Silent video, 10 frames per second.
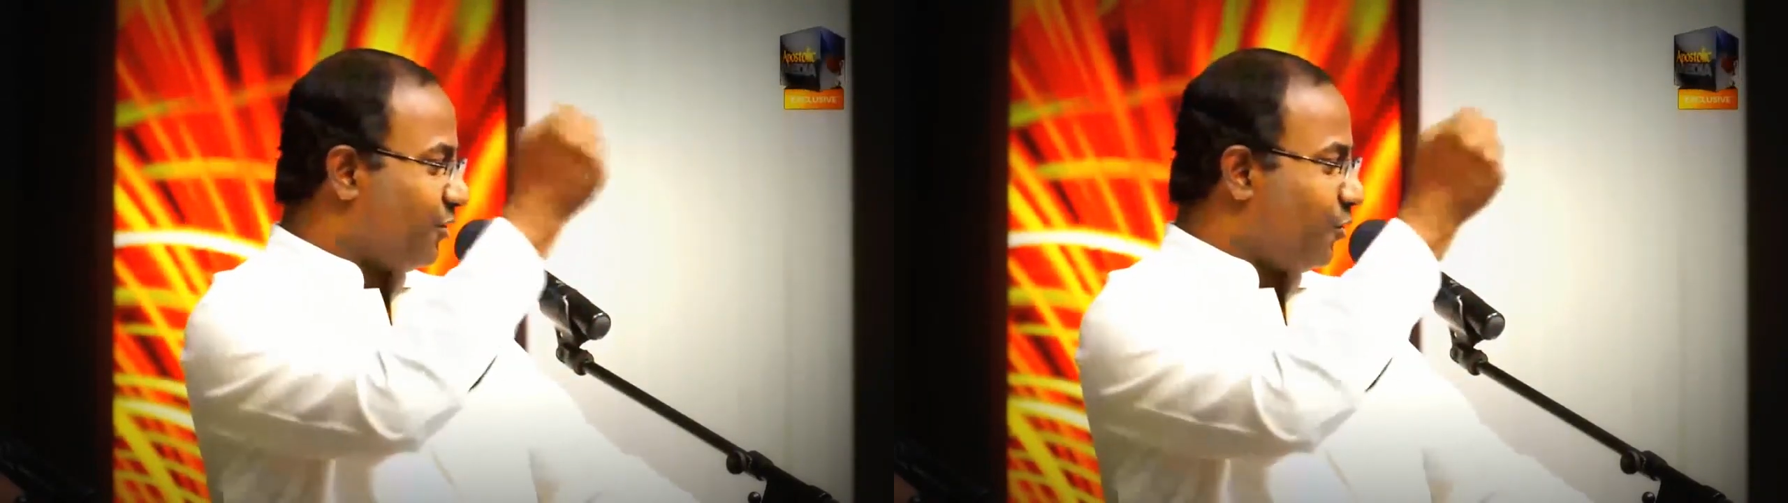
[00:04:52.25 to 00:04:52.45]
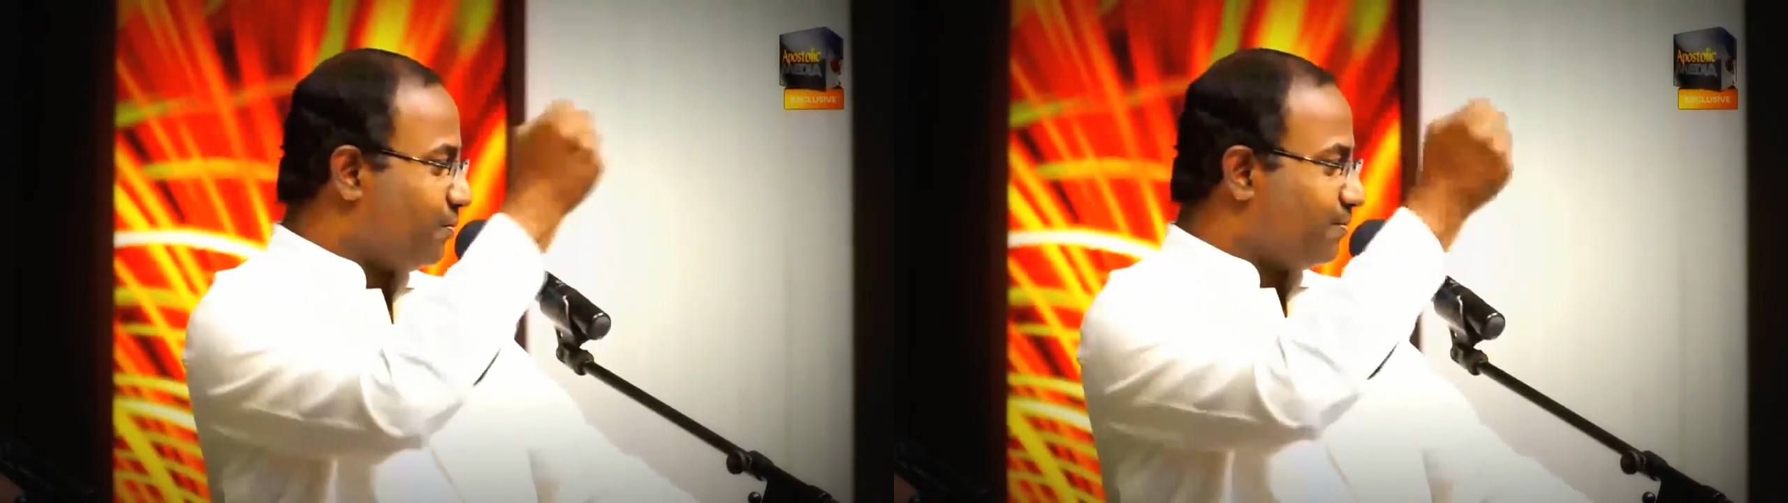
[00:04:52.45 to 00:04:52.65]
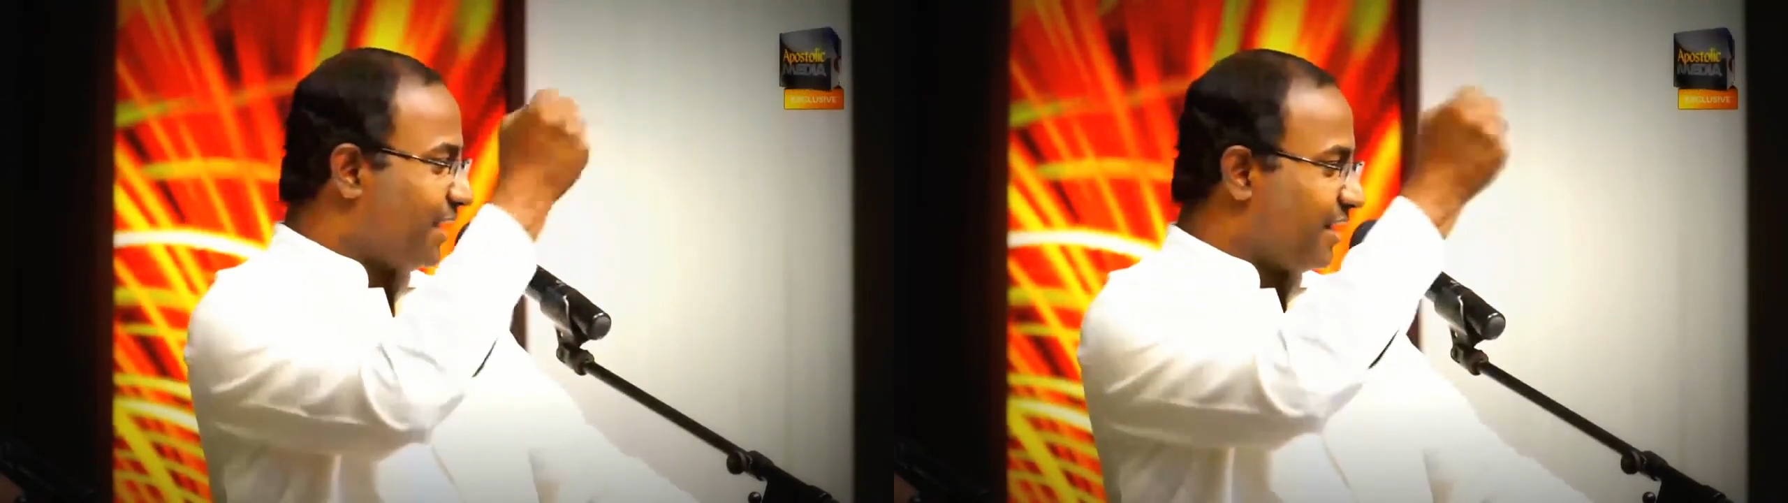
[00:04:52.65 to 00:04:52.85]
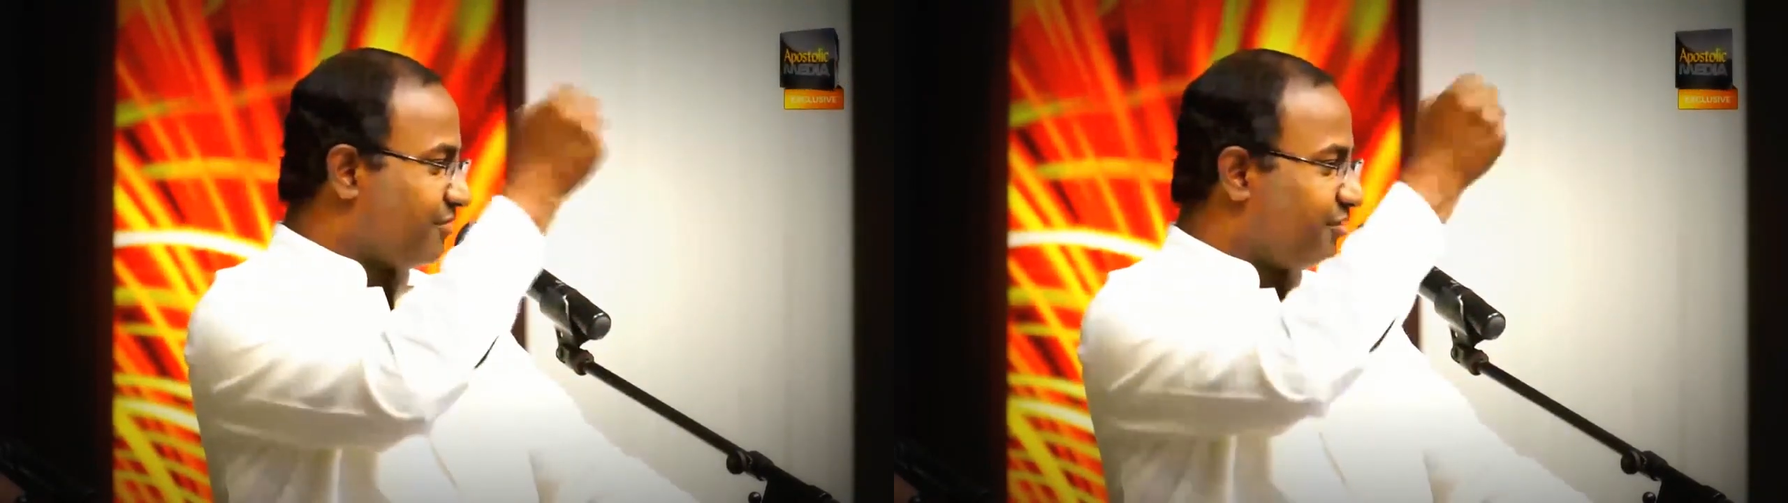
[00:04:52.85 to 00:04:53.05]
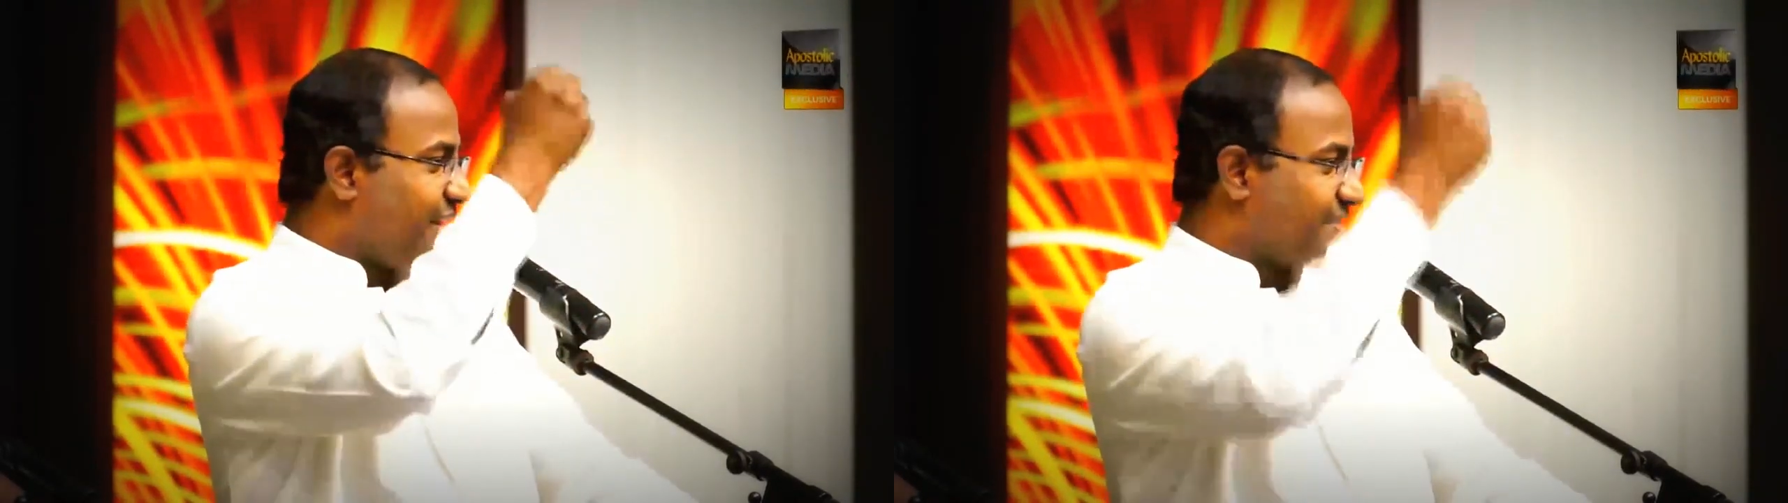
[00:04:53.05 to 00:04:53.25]
a hope and
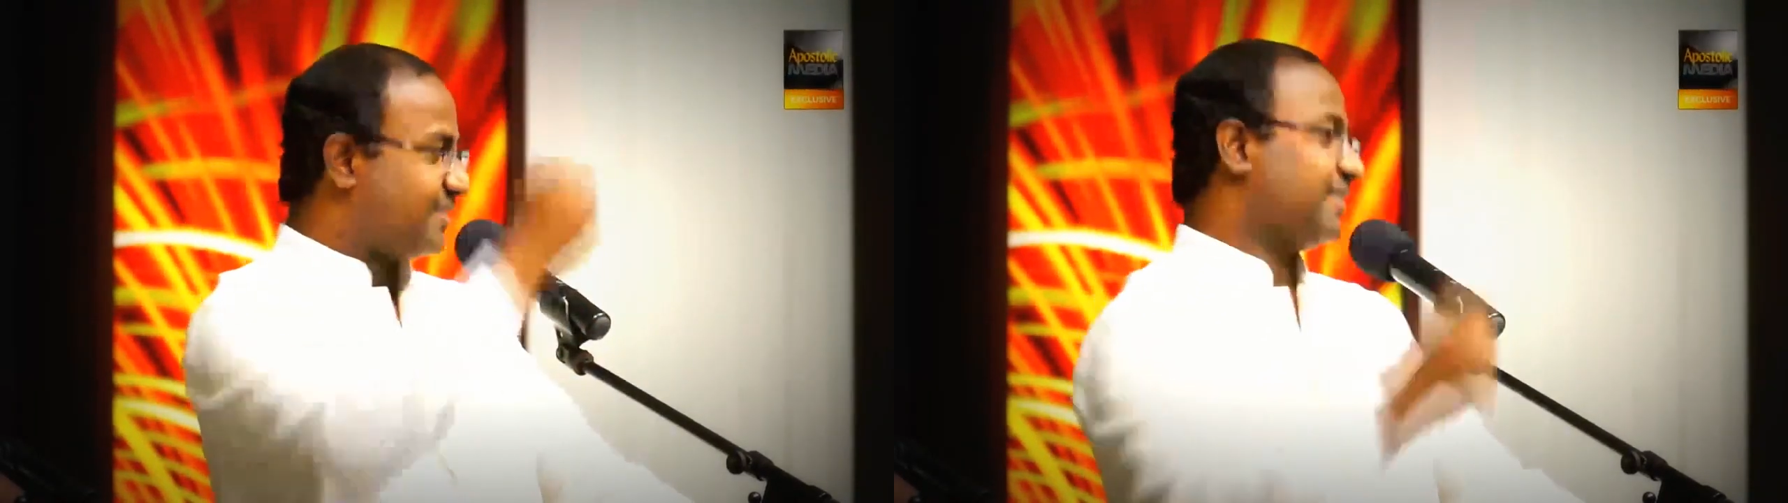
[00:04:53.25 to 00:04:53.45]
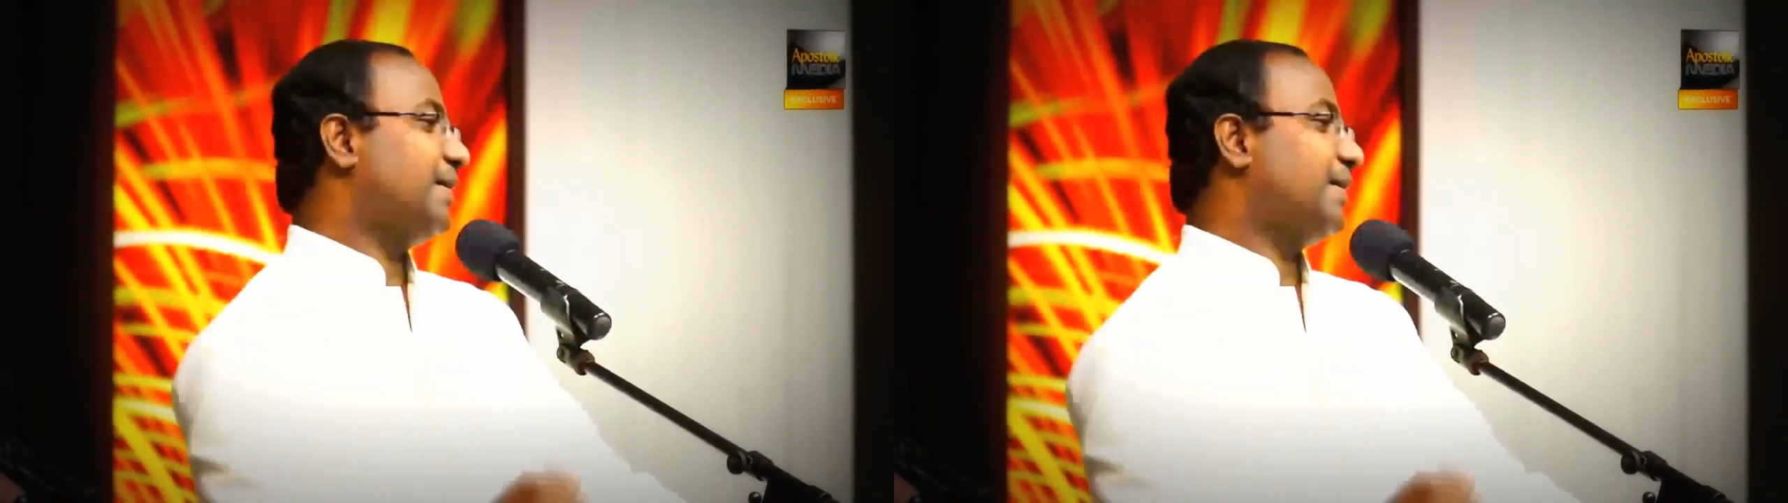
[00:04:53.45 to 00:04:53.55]
a faith.